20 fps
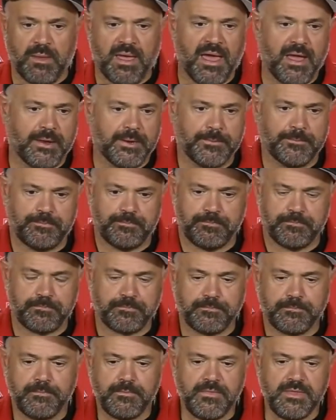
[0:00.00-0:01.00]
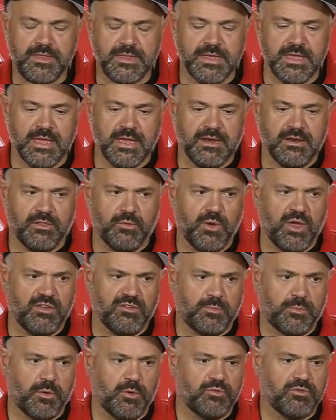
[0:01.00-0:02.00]
back and the way
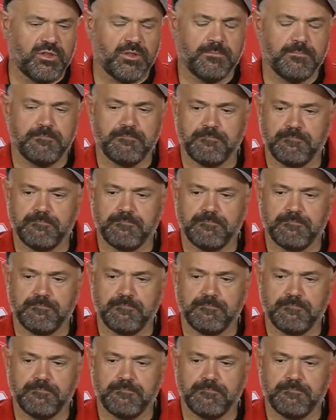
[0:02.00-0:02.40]
he's approached it.